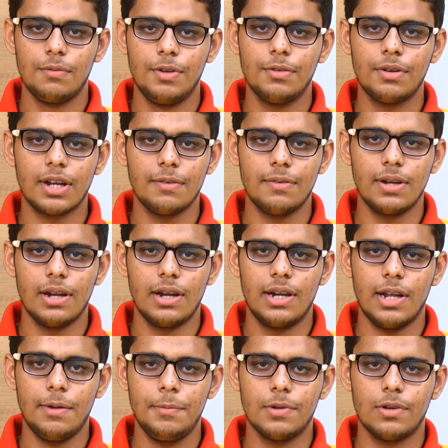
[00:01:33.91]
We were given
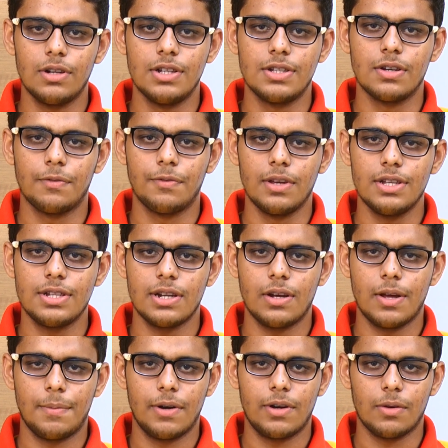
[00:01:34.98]
in-depth knowledge of each
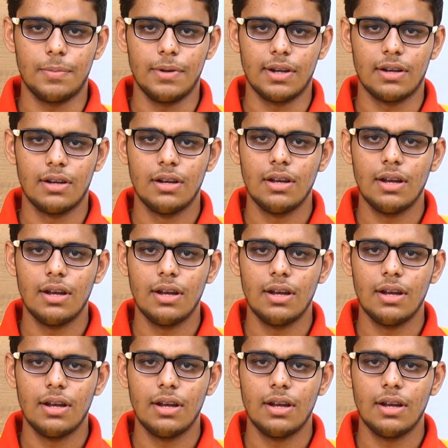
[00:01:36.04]
and every topic.